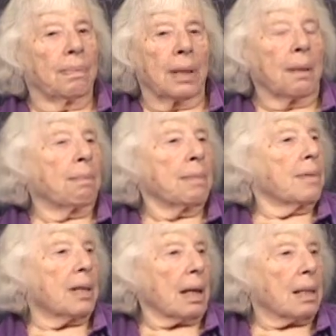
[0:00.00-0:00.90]
the
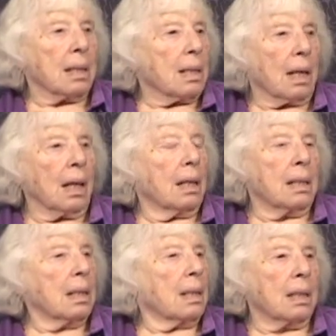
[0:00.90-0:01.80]

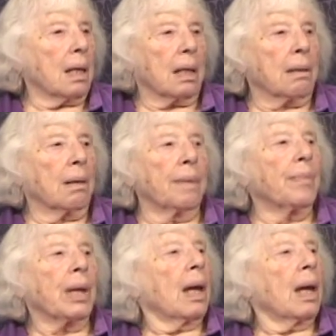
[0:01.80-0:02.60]
insecticides, et cetera.